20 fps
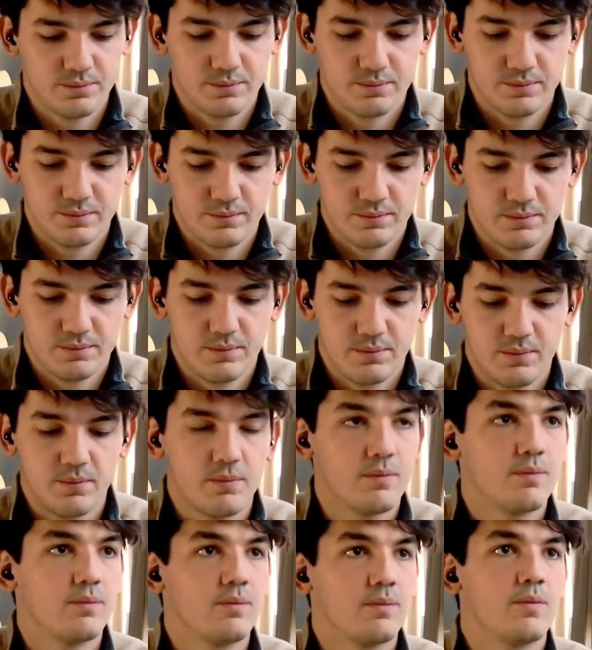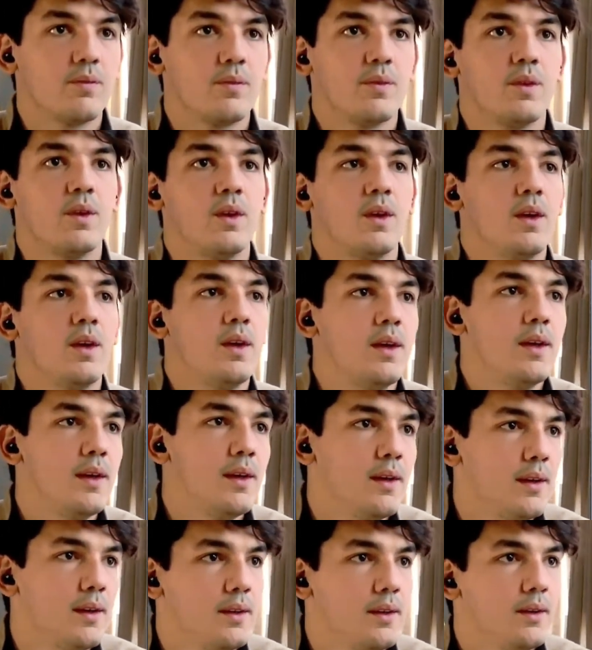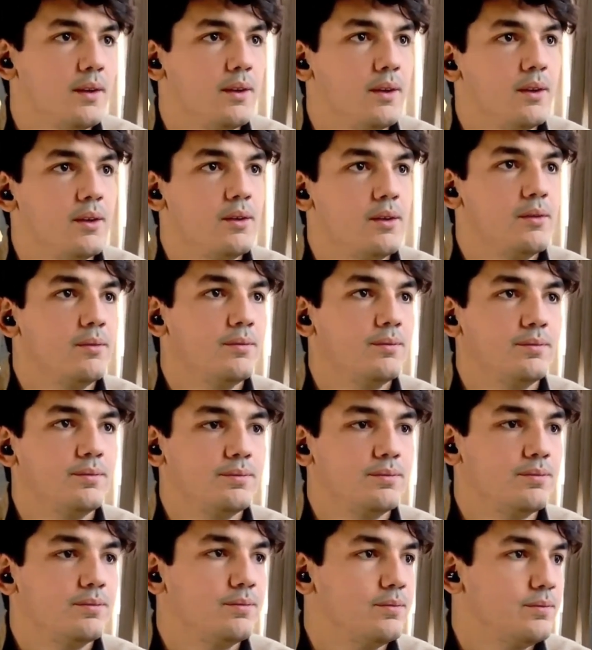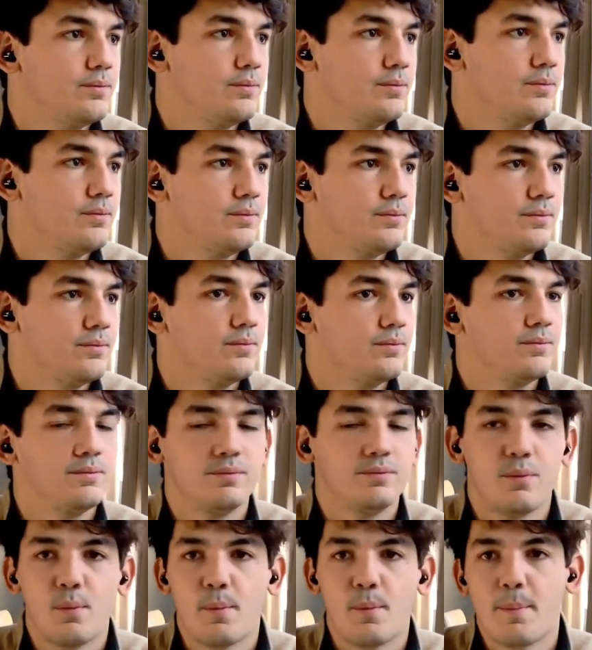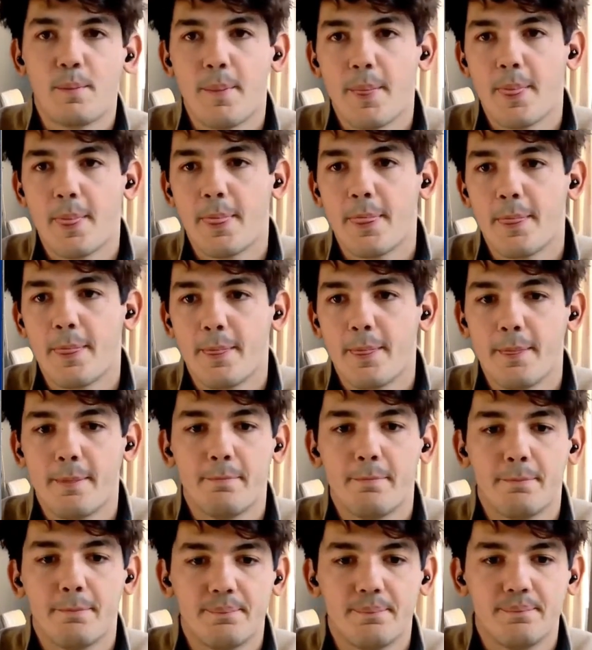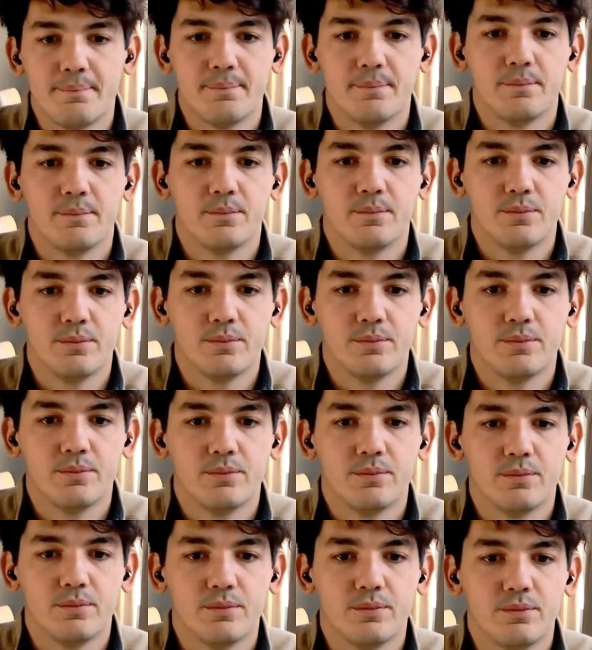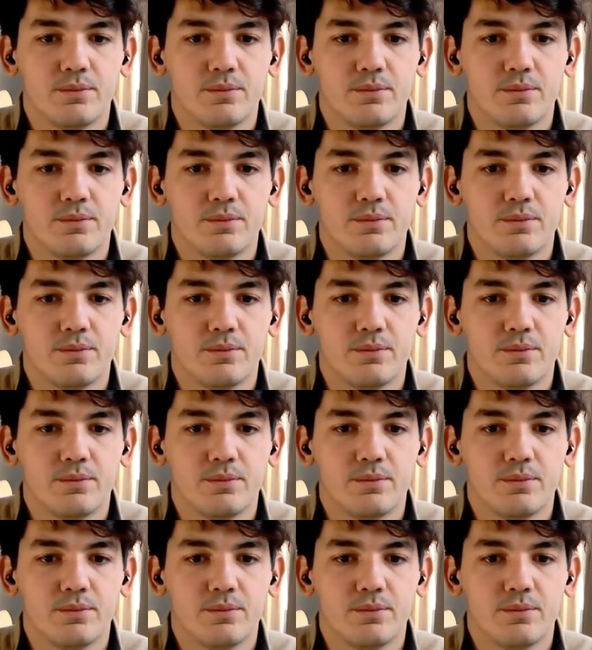[no speech]